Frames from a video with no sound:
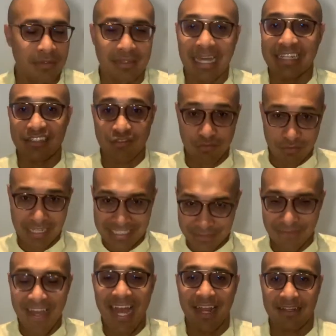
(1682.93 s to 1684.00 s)
That's
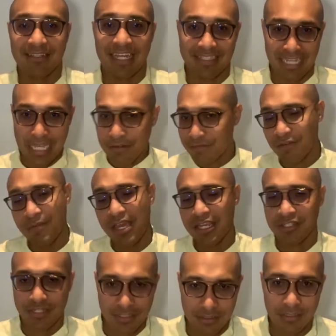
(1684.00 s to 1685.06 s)
facts. That's
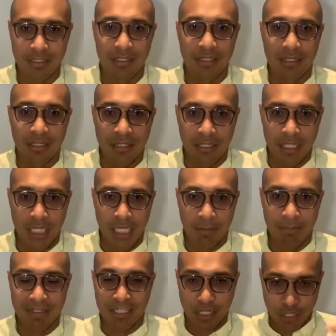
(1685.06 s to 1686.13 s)
information.
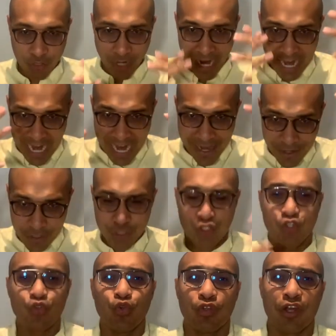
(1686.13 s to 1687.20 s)
But a higher
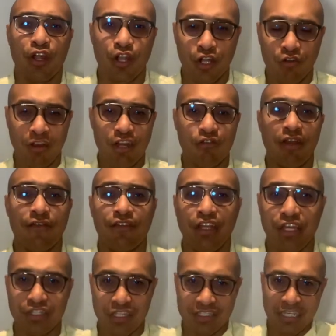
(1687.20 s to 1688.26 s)
truth or a greater
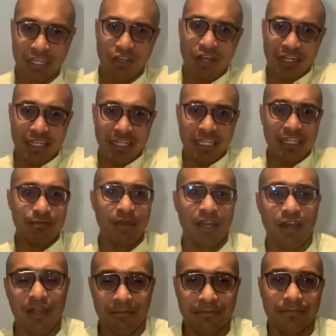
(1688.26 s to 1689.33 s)
revelation is that God can heal my
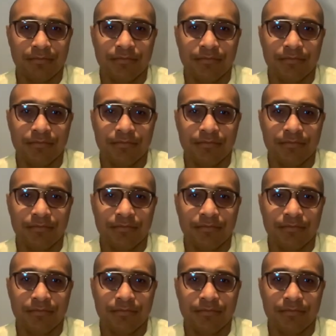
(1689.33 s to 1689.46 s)
arm.